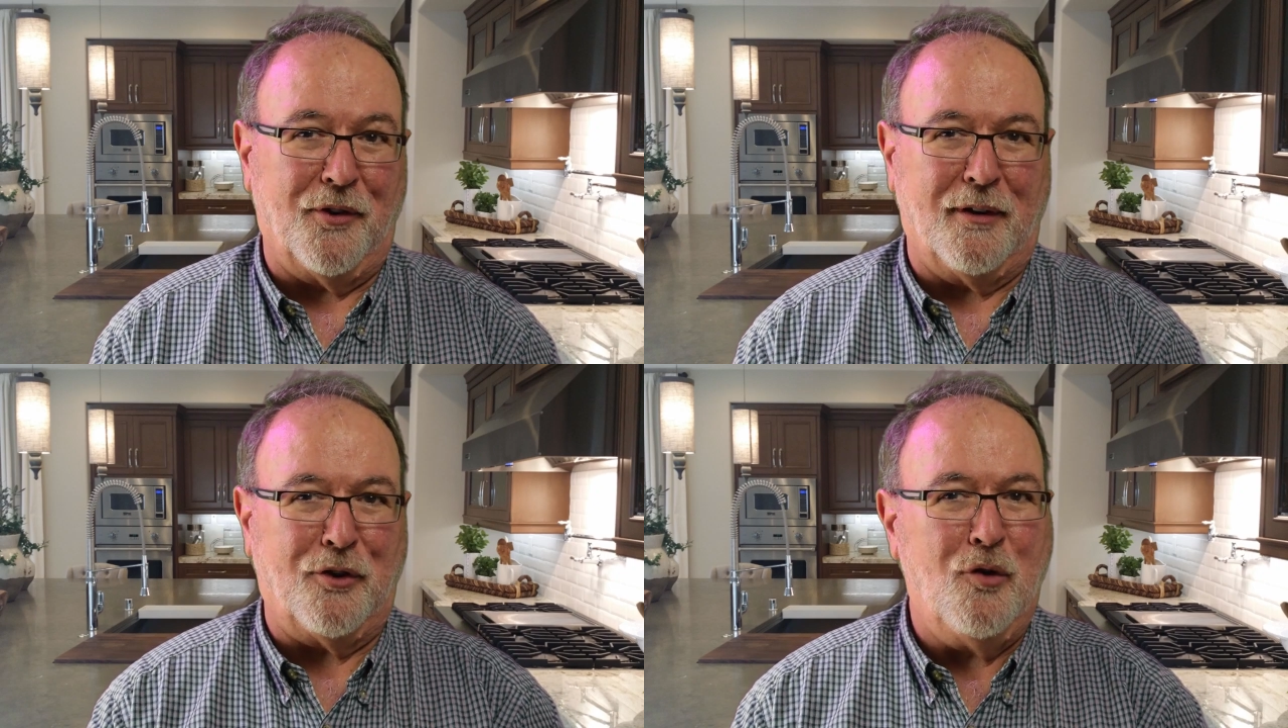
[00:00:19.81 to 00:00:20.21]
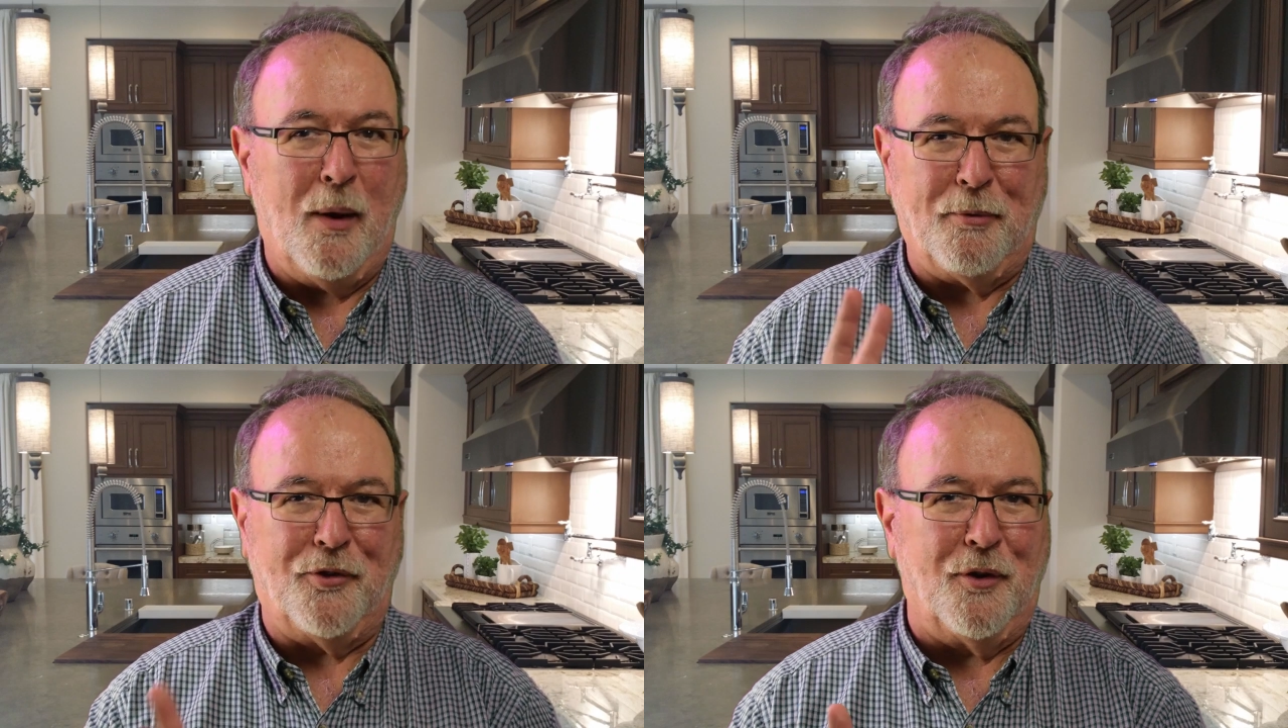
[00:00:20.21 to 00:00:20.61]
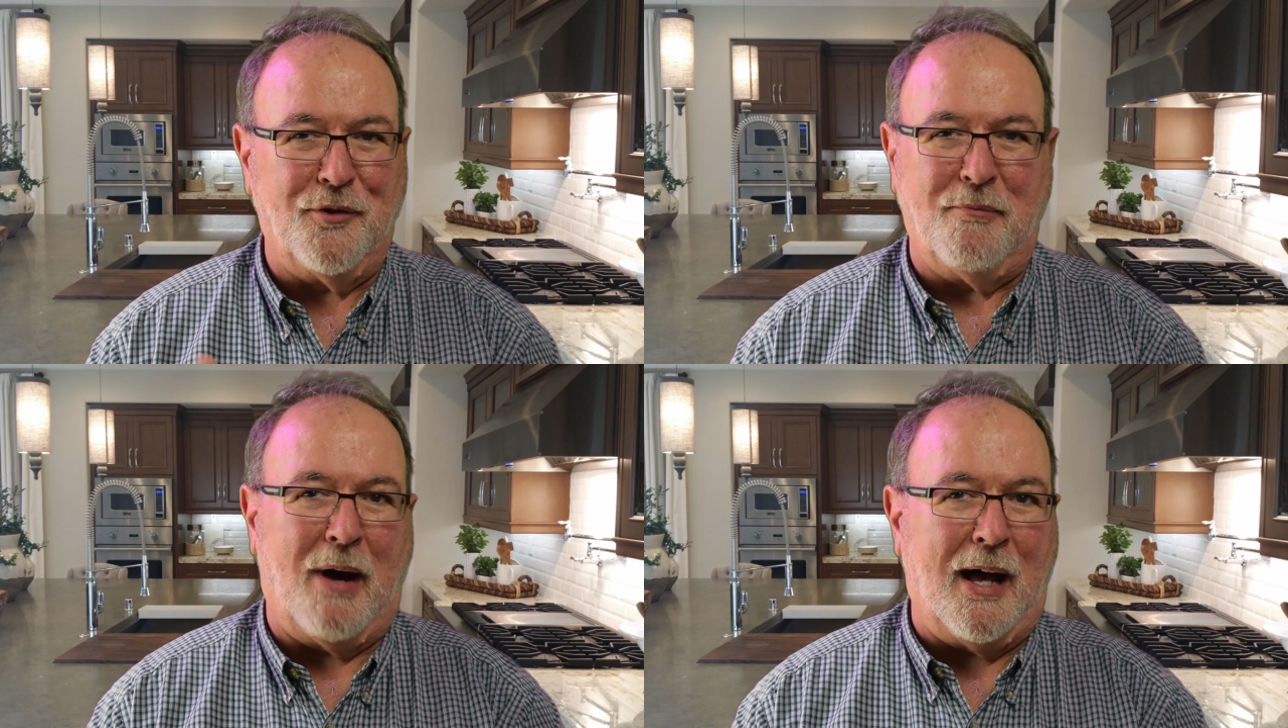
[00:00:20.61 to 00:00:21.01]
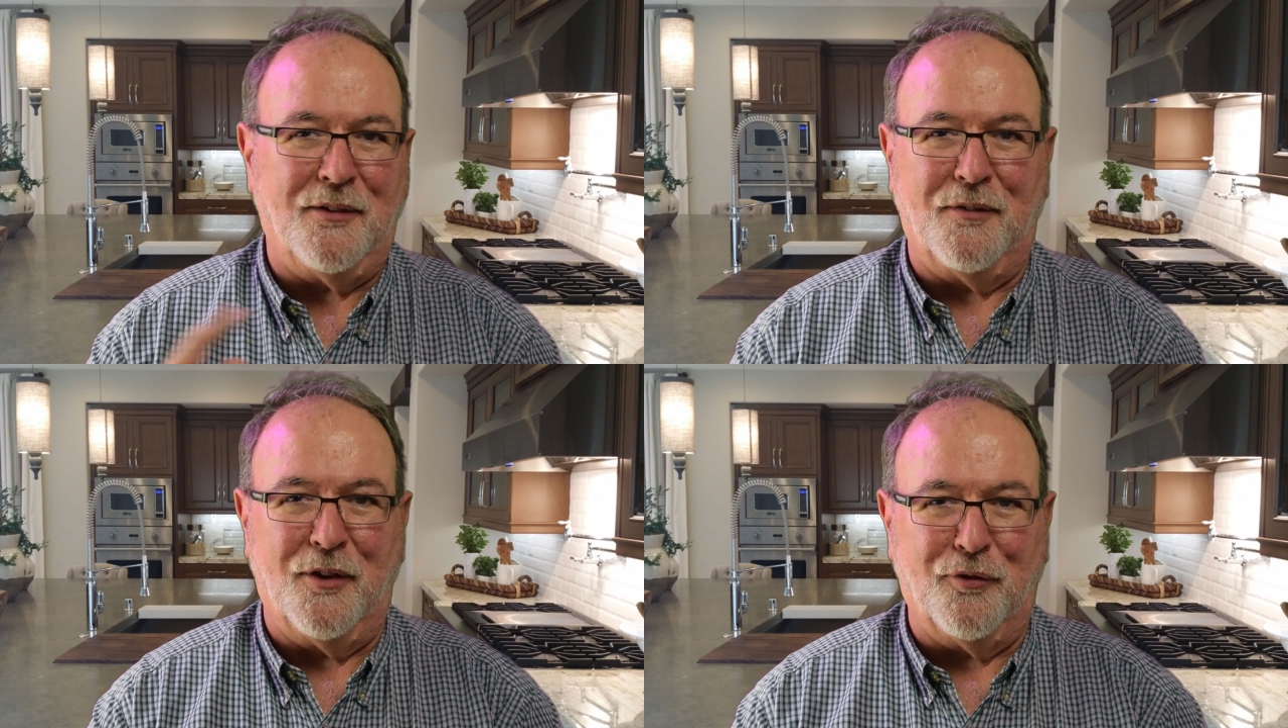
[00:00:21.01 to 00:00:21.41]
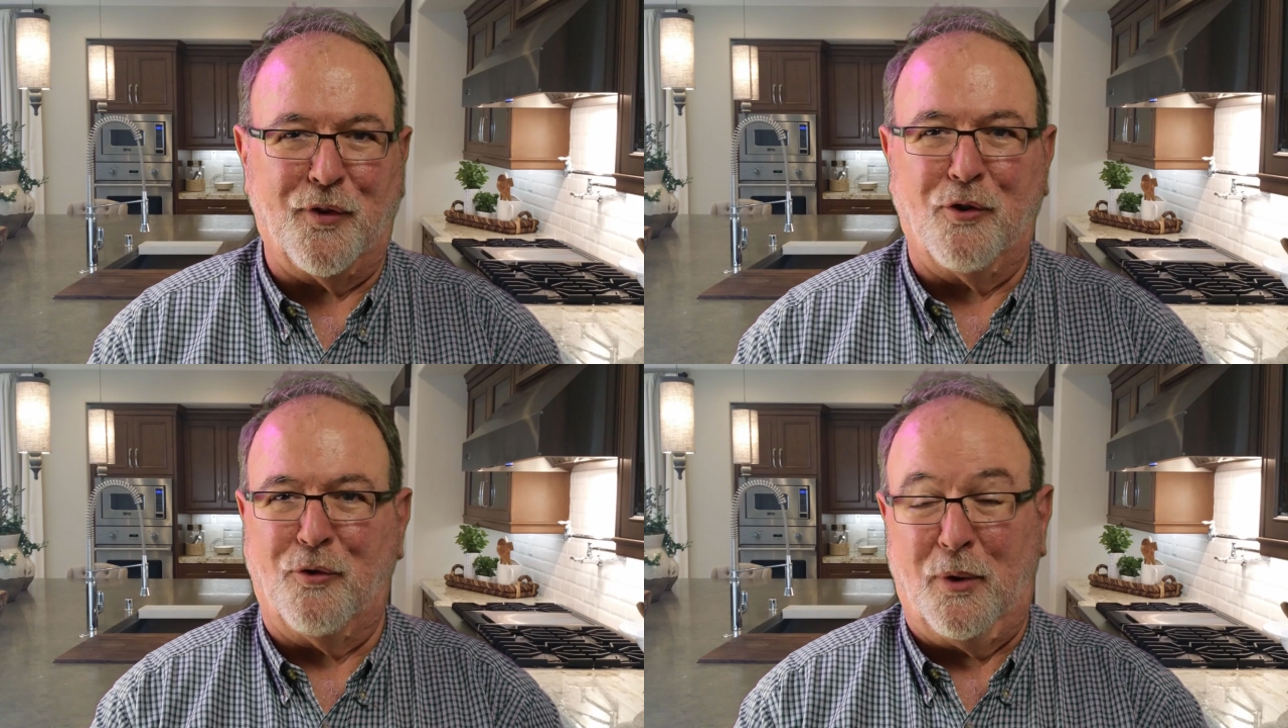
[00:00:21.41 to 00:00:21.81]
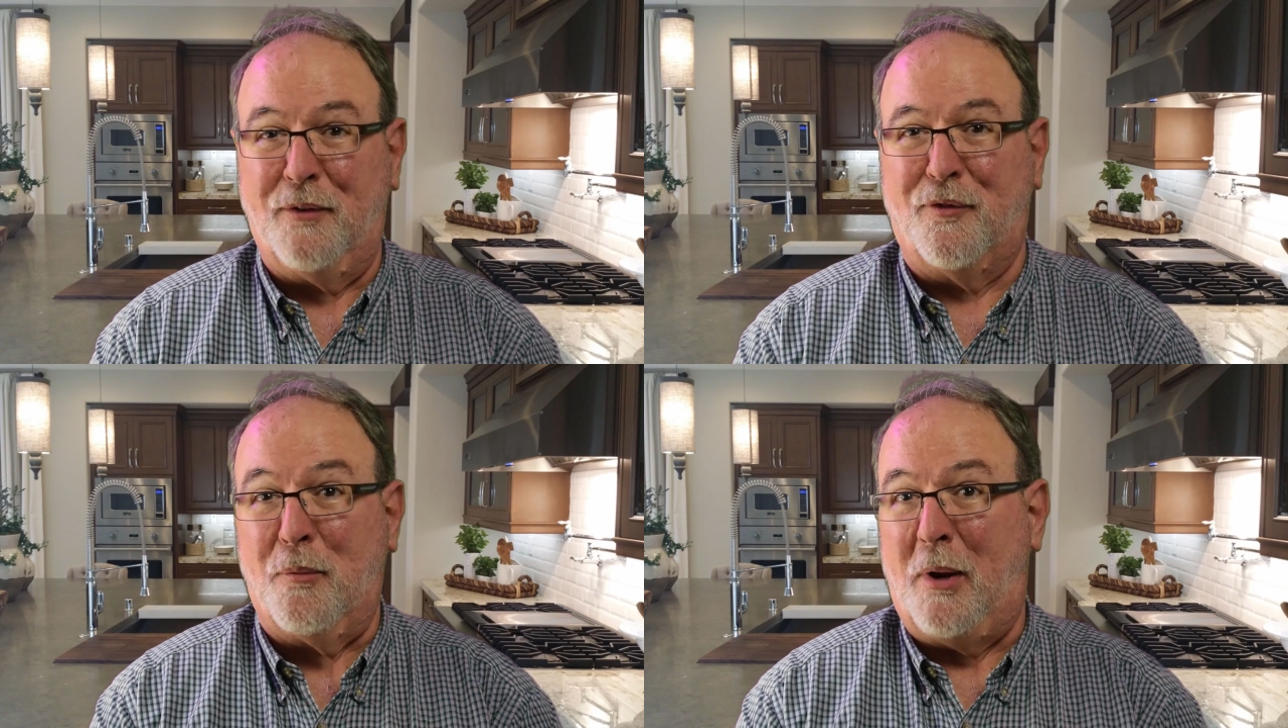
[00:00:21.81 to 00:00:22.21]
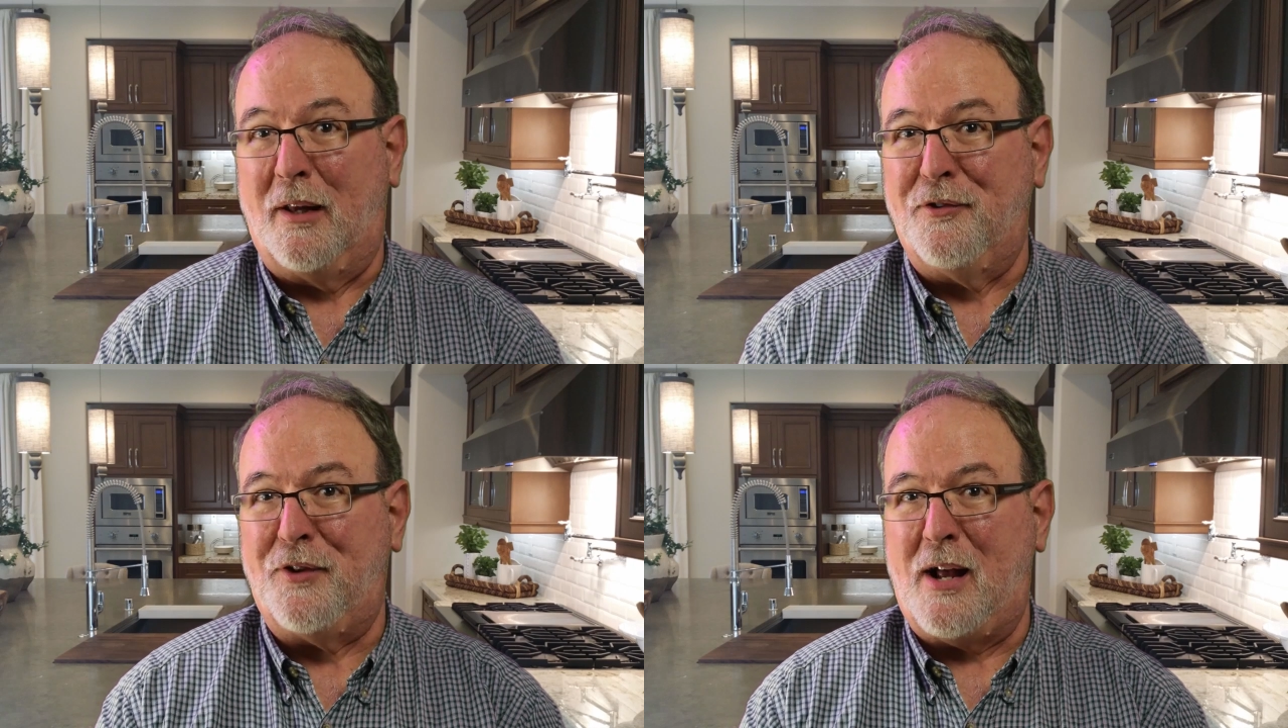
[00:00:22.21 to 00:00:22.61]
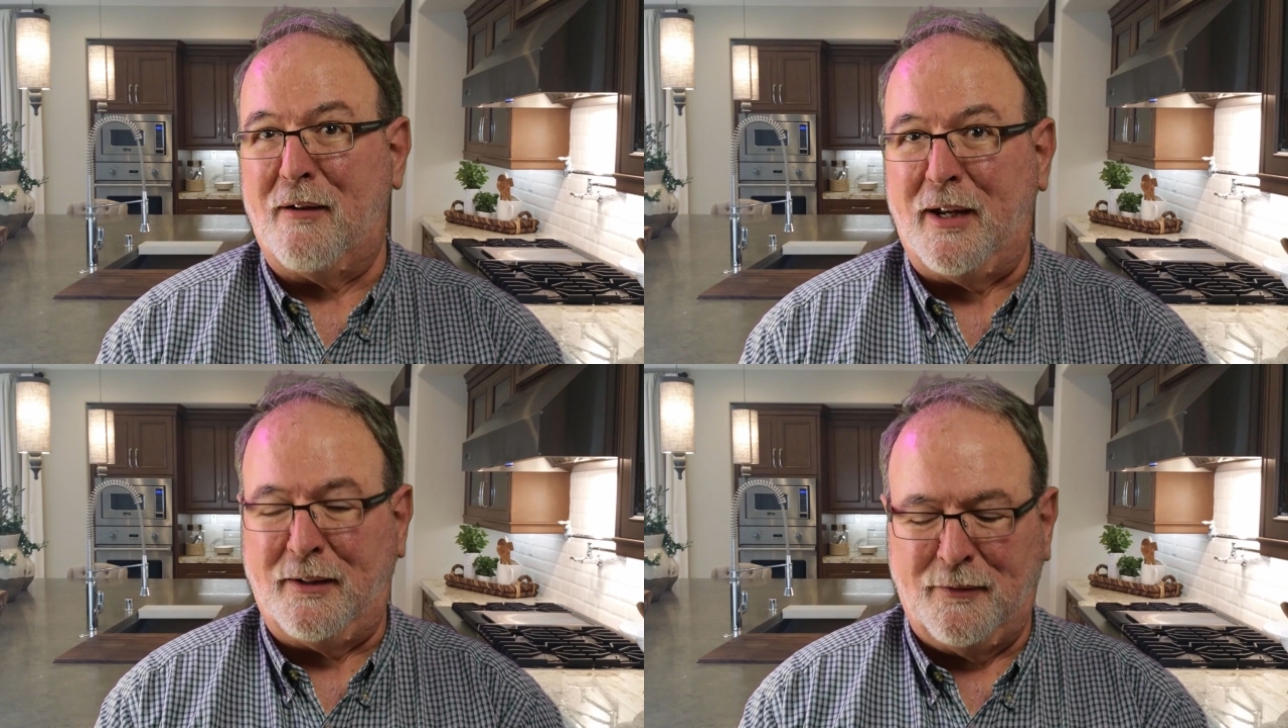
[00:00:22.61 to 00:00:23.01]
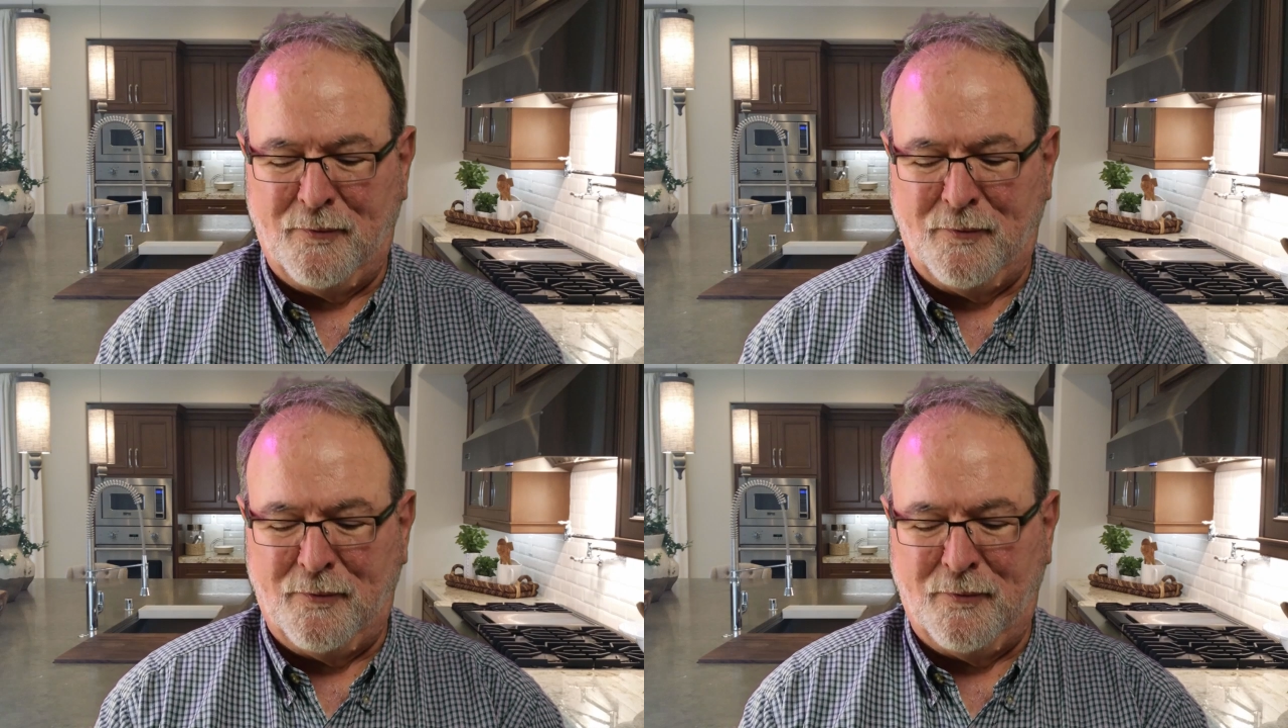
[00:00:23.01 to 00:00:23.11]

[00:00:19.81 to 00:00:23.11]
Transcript: I've got two episodes in mind. This first one for polystyrene.